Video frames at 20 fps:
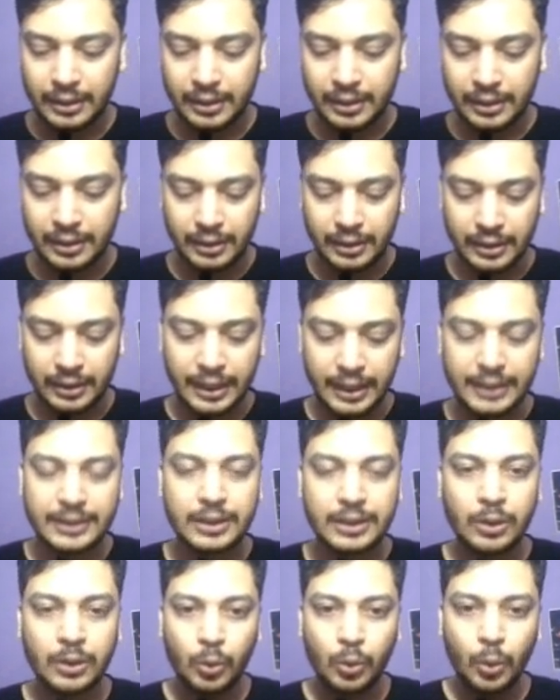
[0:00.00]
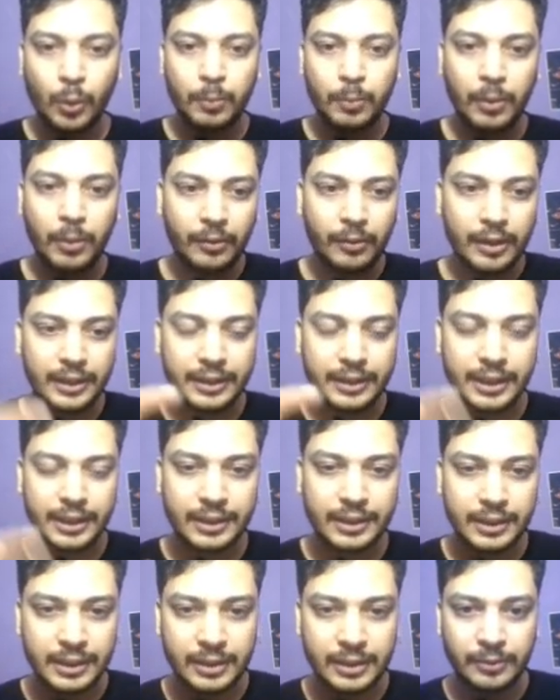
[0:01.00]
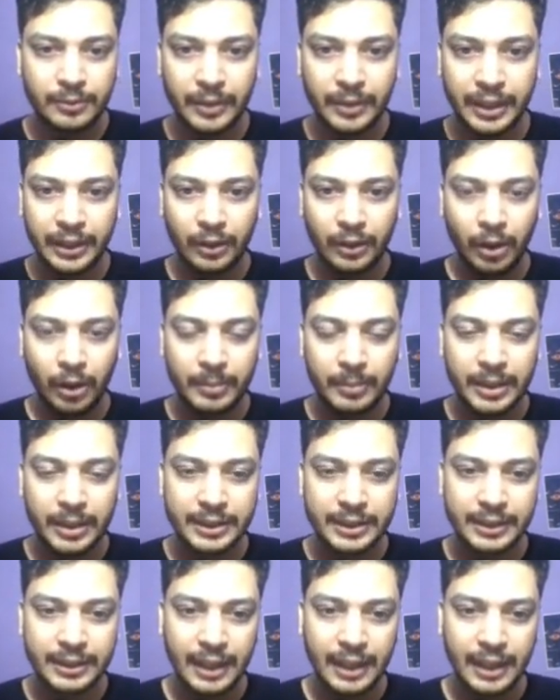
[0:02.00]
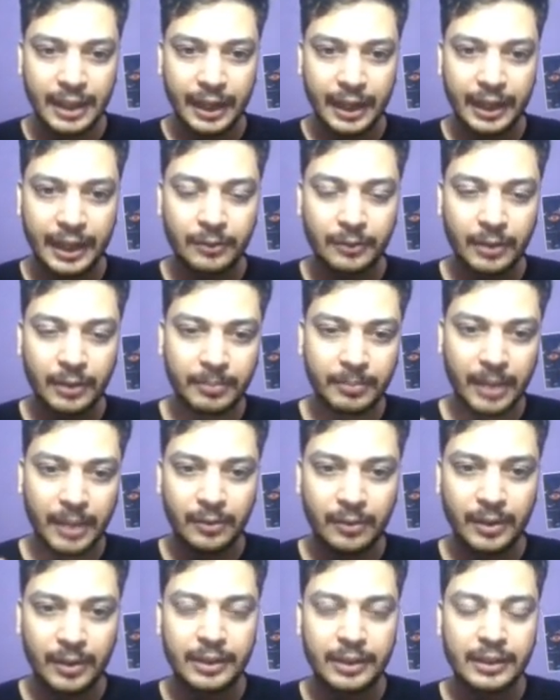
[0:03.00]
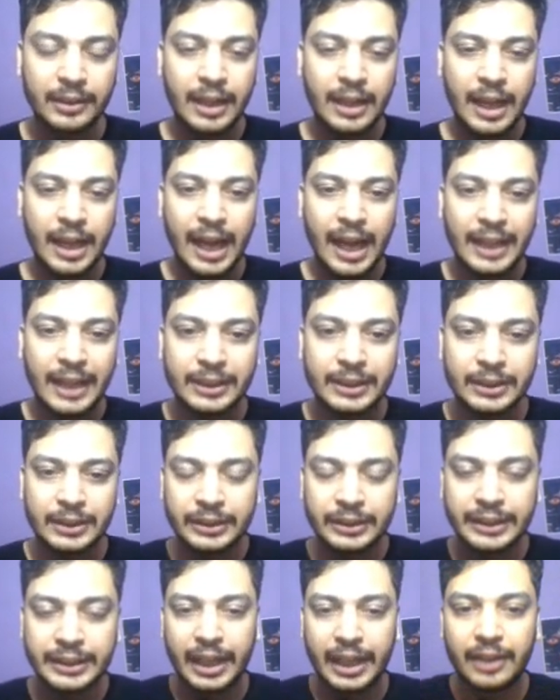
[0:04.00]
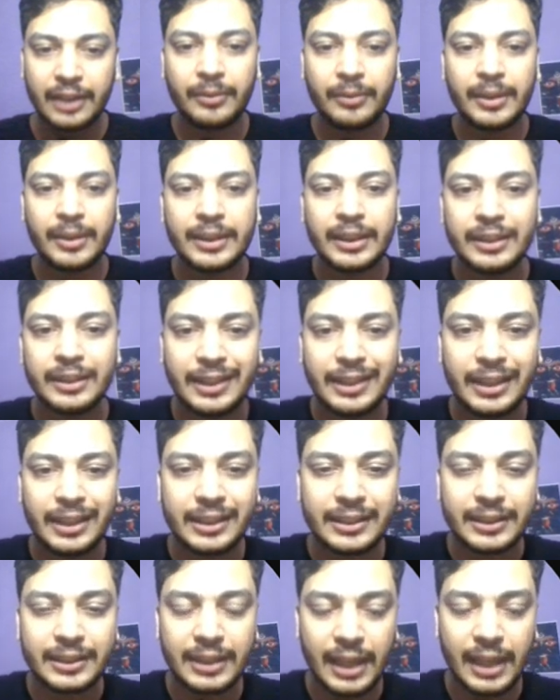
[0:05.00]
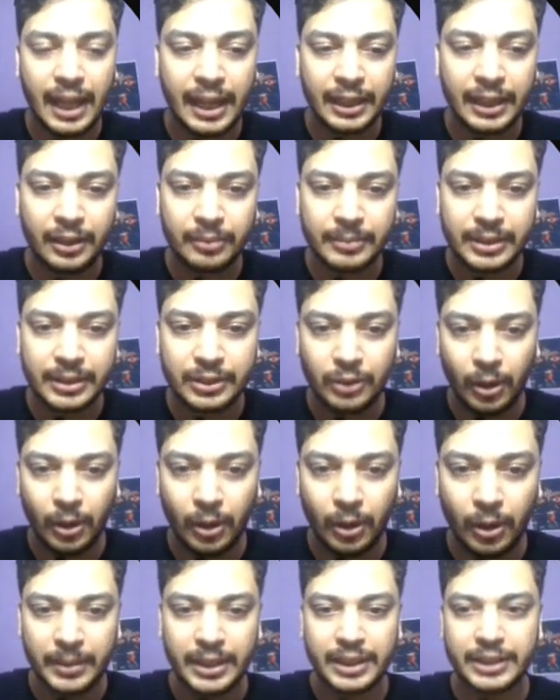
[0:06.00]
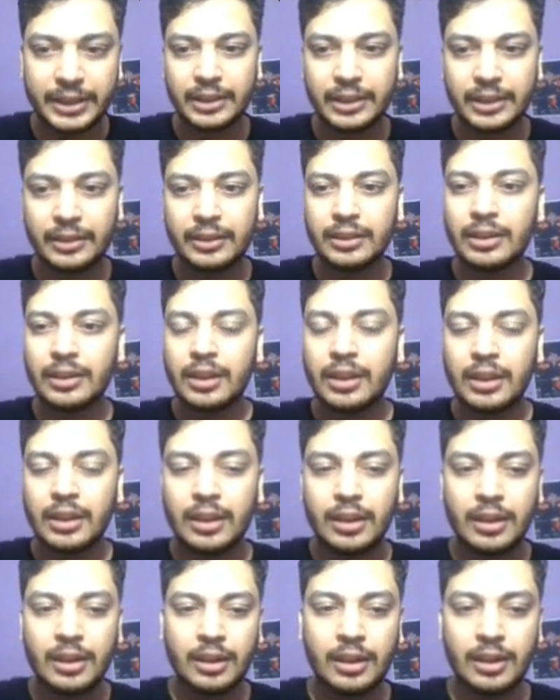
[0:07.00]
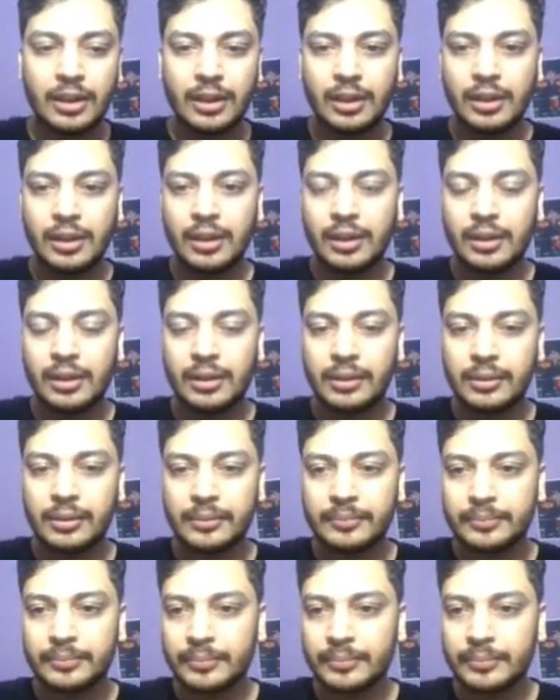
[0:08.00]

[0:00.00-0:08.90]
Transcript: let's loop over this winning combination array one by one and check whether any of this combination uh,